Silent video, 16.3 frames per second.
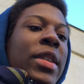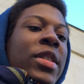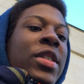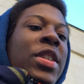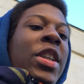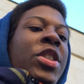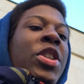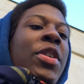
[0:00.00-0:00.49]

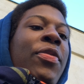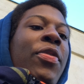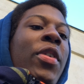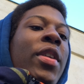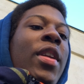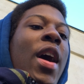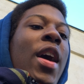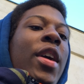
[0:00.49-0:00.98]
Teaching
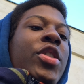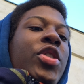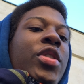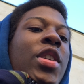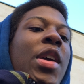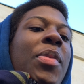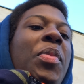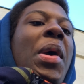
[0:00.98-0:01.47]
for
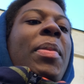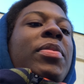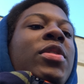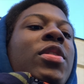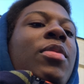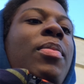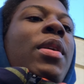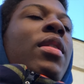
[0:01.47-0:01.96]
doctrine the
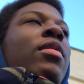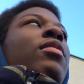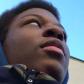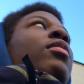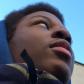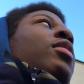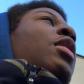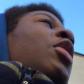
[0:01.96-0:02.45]
commandments of men.
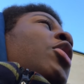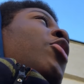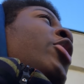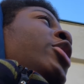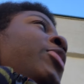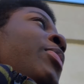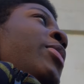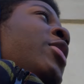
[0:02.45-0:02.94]
Hey,
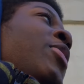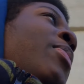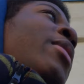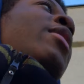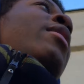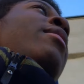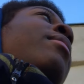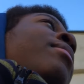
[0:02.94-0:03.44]
Christmas,
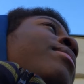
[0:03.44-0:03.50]
man.